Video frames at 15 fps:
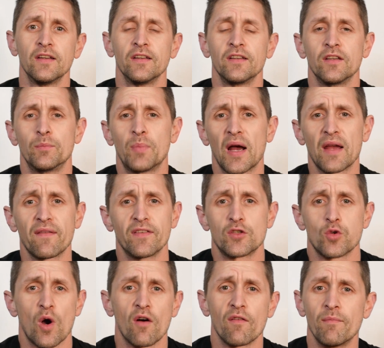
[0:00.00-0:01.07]
you pay for
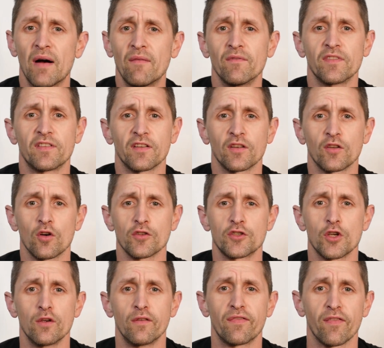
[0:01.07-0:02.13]
12 months and got
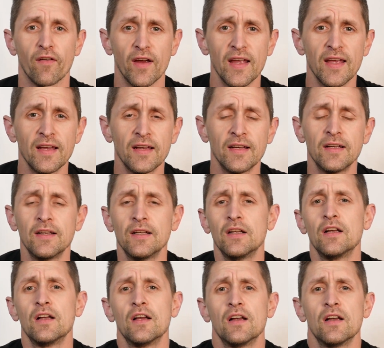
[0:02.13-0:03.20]
2 free,
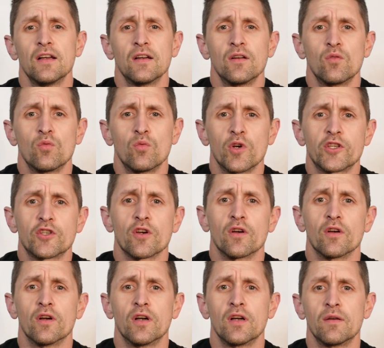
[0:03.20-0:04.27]
which
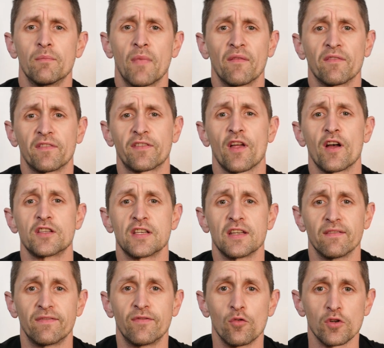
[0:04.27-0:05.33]
are months 13
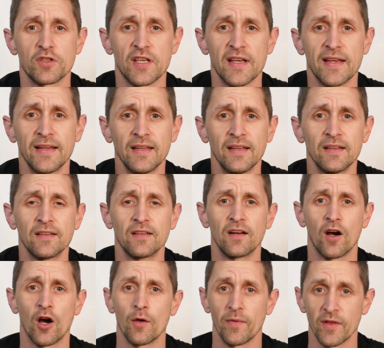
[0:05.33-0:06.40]
and 14. I
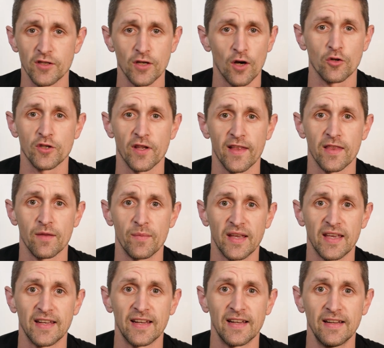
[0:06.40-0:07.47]
hope they told you that in the
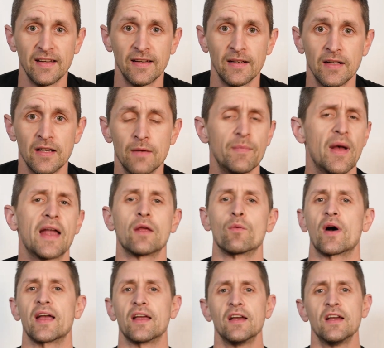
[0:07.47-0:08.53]
beginning. But
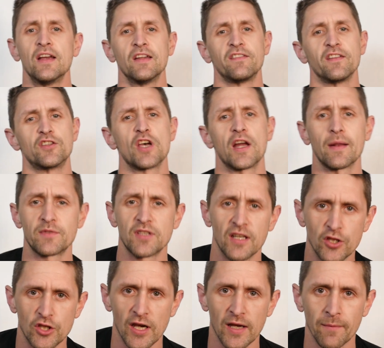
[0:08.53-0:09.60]
anyway, so you turn up to the
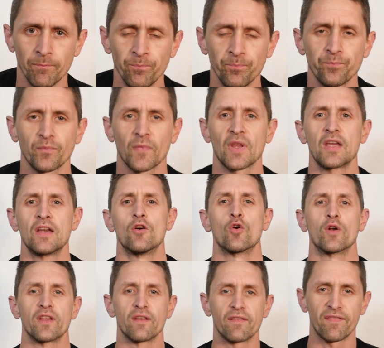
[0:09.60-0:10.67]
gym, all
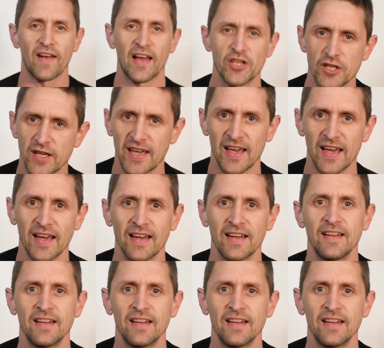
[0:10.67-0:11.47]
in your flash kit.